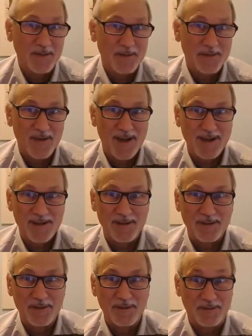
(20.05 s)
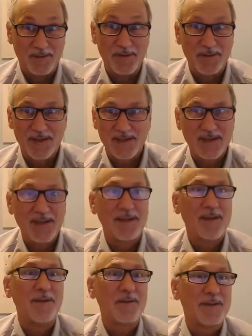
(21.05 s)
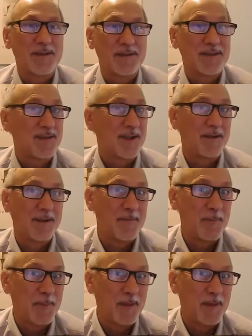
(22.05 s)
divide into two 16th notes, etc.